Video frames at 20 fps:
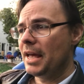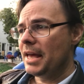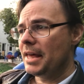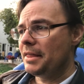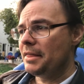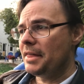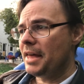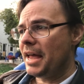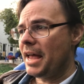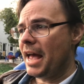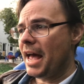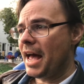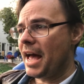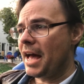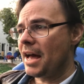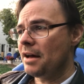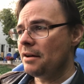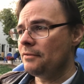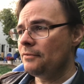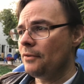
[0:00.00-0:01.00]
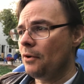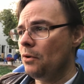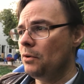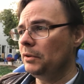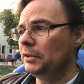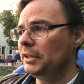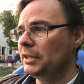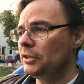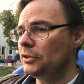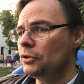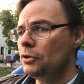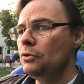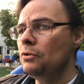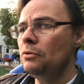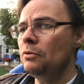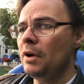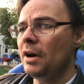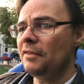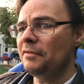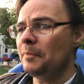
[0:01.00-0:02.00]
They have only
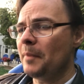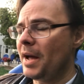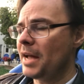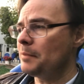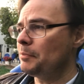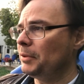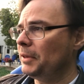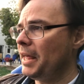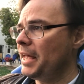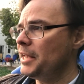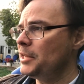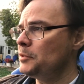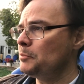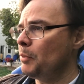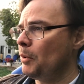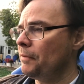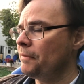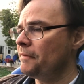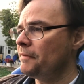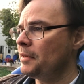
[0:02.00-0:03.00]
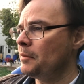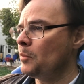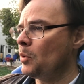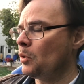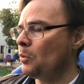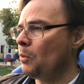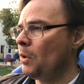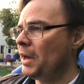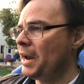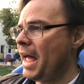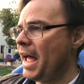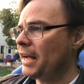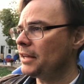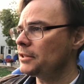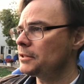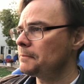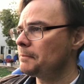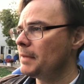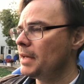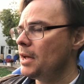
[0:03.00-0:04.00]
two of my plays. Both of them are one
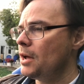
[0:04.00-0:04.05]
acts.